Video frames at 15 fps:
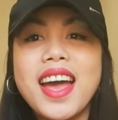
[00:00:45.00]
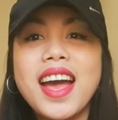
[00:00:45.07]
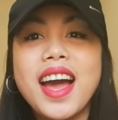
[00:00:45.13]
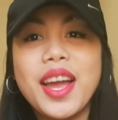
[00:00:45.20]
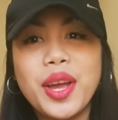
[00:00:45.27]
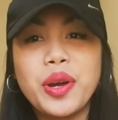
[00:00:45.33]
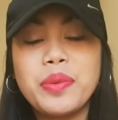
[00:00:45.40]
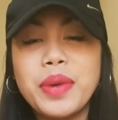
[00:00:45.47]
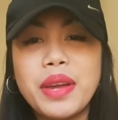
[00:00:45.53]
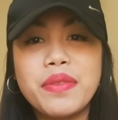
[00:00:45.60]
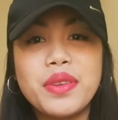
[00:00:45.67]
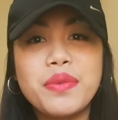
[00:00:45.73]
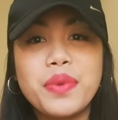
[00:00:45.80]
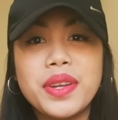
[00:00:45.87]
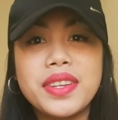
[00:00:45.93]
I hope
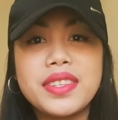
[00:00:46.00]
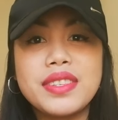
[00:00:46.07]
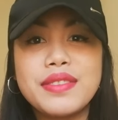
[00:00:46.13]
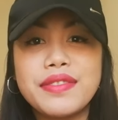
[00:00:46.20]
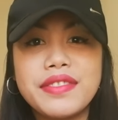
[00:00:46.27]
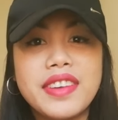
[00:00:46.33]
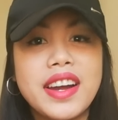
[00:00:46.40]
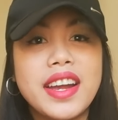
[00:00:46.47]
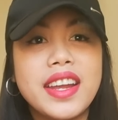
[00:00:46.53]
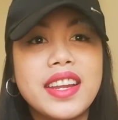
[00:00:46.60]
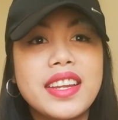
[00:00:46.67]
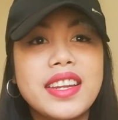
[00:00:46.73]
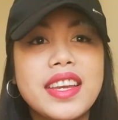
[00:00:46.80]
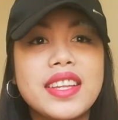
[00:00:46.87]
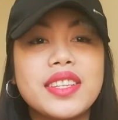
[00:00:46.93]
everyone is
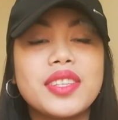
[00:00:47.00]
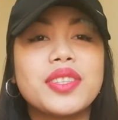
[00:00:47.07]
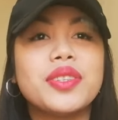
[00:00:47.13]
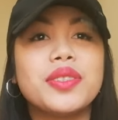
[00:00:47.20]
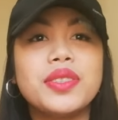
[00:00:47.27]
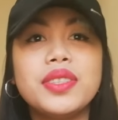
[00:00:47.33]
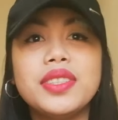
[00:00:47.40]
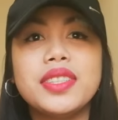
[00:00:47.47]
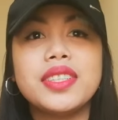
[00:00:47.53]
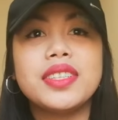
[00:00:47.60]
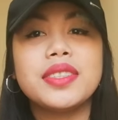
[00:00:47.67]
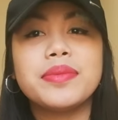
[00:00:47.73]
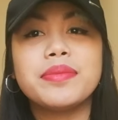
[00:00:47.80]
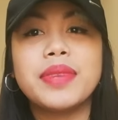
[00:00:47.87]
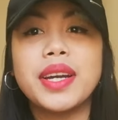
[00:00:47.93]
fine and good,
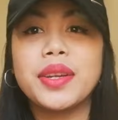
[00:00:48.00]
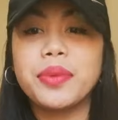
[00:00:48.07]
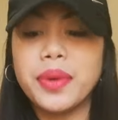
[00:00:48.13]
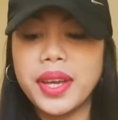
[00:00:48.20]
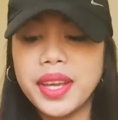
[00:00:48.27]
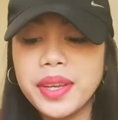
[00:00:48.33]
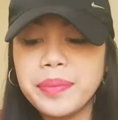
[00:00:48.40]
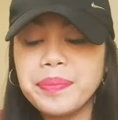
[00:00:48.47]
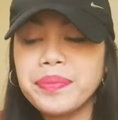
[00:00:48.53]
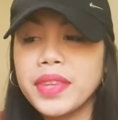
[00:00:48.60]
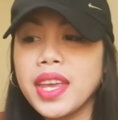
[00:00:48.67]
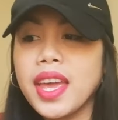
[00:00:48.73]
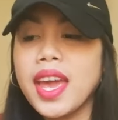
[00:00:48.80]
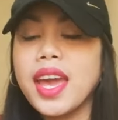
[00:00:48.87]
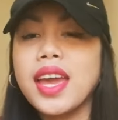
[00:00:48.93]
by the way.
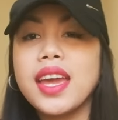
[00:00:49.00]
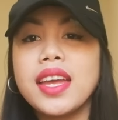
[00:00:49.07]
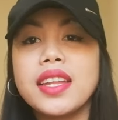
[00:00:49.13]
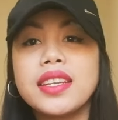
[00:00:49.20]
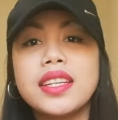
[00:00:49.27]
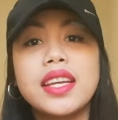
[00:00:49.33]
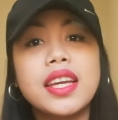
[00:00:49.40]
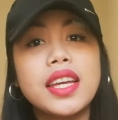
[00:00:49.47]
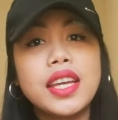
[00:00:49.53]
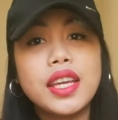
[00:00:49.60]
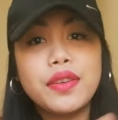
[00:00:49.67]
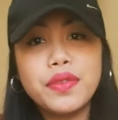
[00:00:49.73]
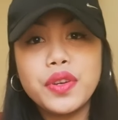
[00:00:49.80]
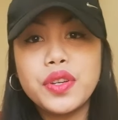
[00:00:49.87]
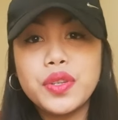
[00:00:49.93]
And
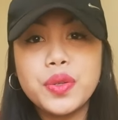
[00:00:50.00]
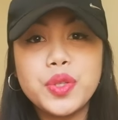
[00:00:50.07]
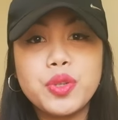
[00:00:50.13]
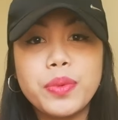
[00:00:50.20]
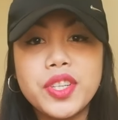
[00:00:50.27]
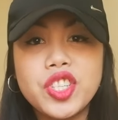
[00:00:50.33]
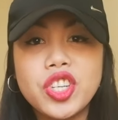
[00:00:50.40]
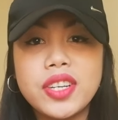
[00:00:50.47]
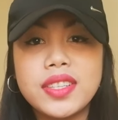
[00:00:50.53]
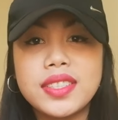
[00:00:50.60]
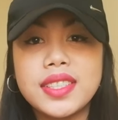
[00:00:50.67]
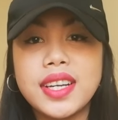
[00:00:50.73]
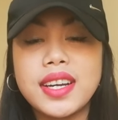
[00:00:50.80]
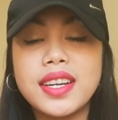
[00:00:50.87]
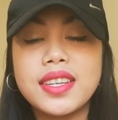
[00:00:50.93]
if you're new to my channel,
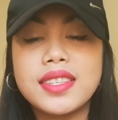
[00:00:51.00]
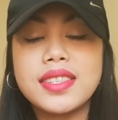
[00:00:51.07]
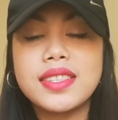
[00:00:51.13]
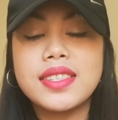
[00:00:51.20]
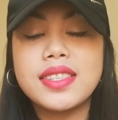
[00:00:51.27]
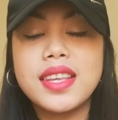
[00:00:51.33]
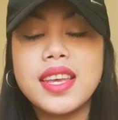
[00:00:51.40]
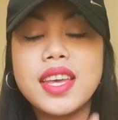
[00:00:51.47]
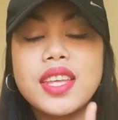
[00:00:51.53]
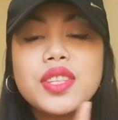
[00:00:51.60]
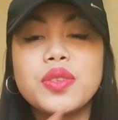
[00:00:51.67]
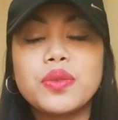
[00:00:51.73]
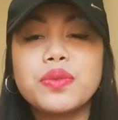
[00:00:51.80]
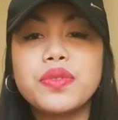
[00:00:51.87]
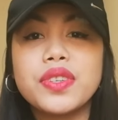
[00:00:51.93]
guys,
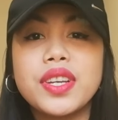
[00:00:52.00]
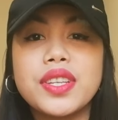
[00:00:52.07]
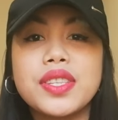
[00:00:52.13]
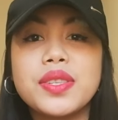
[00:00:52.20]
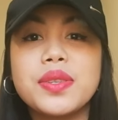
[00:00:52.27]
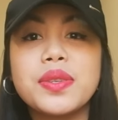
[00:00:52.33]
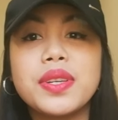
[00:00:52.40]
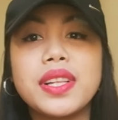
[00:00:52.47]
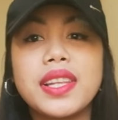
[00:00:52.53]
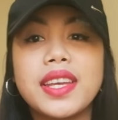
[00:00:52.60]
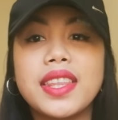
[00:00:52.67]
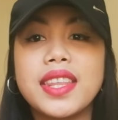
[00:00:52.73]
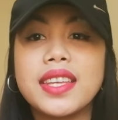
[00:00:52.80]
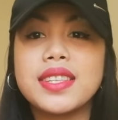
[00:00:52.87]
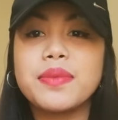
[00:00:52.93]
don't forget to
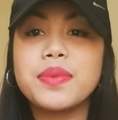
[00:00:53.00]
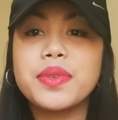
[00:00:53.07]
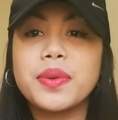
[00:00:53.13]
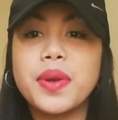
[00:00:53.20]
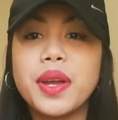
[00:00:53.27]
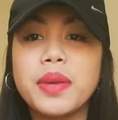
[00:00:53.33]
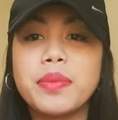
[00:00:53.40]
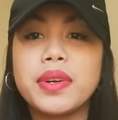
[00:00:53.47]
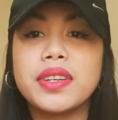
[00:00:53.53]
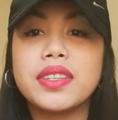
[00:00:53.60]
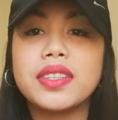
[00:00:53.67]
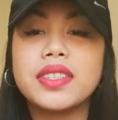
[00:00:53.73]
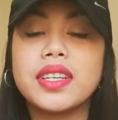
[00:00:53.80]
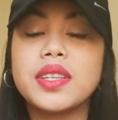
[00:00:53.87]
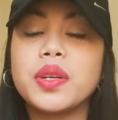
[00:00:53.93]
click that subscribe
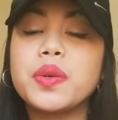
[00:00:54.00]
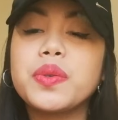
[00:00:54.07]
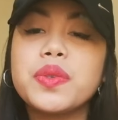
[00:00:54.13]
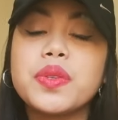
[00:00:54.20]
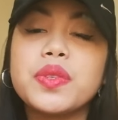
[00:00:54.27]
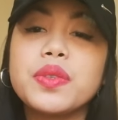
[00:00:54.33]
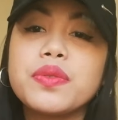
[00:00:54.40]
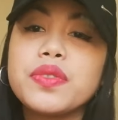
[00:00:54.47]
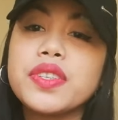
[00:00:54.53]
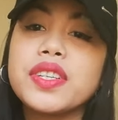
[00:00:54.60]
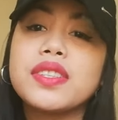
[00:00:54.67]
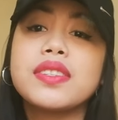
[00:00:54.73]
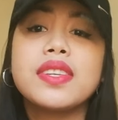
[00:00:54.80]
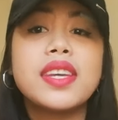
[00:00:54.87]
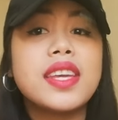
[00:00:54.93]
button, and also don't
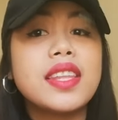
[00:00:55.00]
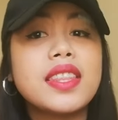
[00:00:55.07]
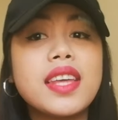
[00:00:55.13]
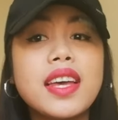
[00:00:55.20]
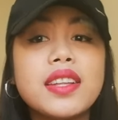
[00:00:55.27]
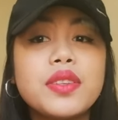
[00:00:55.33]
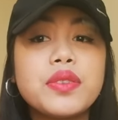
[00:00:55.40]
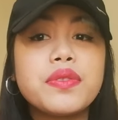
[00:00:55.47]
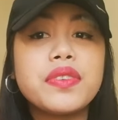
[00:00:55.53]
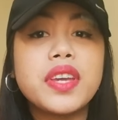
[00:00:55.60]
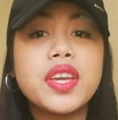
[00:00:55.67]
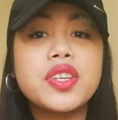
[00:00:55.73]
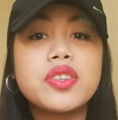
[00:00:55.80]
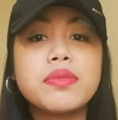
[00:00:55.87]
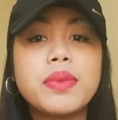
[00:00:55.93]
forget to hit that
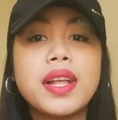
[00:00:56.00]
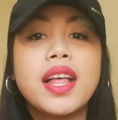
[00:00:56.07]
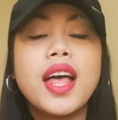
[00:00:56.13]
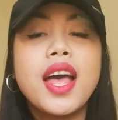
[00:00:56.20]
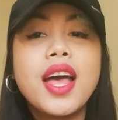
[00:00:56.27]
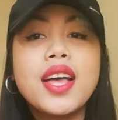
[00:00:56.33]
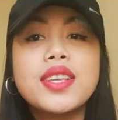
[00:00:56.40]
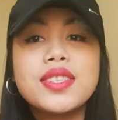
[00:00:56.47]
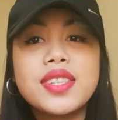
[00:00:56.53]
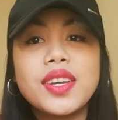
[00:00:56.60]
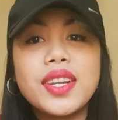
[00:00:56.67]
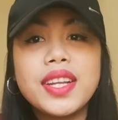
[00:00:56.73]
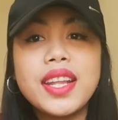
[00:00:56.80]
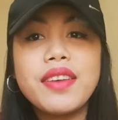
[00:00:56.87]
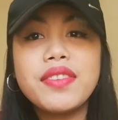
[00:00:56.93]
notification bell so
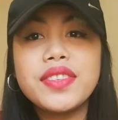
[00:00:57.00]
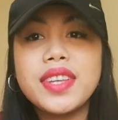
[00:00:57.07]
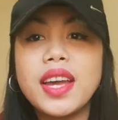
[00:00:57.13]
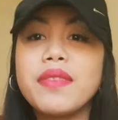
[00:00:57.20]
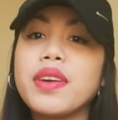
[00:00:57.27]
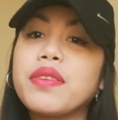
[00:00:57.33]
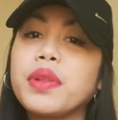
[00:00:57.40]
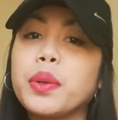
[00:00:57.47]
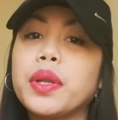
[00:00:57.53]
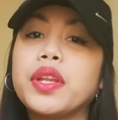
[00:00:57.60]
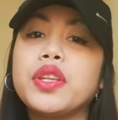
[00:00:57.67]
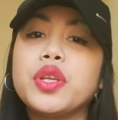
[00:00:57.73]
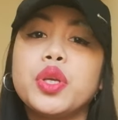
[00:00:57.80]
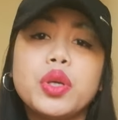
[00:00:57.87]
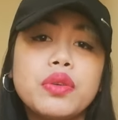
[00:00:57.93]
that every time I upload a
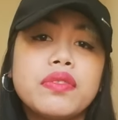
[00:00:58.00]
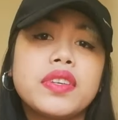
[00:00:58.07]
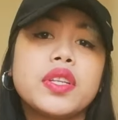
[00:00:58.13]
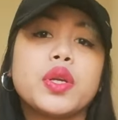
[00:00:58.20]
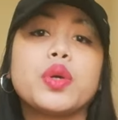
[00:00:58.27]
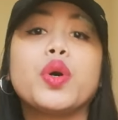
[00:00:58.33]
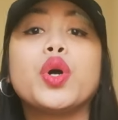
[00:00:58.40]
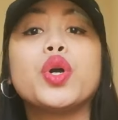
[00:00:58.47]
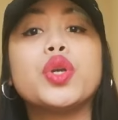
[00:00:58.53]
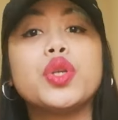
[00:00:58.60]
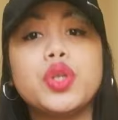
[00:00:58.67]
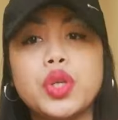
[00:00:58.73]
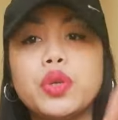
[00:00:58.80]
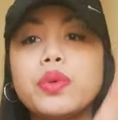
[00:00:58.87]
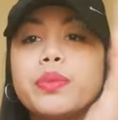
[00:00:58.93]
new video,
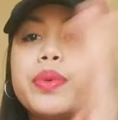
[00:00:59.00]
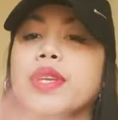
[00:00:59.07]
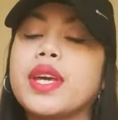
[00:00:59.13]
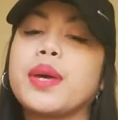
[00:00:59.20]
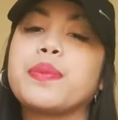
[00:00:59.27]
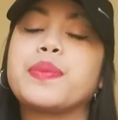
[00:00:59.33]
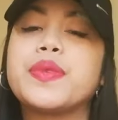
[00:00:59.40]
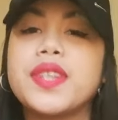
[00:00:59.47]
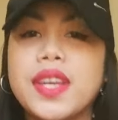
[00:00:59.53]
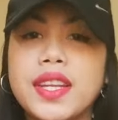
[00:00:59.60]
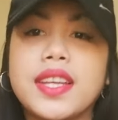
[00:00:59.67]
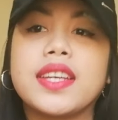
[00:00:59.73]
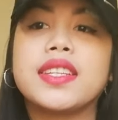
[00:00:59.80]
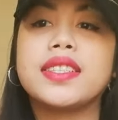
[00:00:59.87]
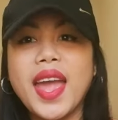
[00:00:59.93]
you'll be
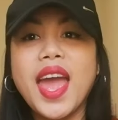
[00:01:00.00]
updated.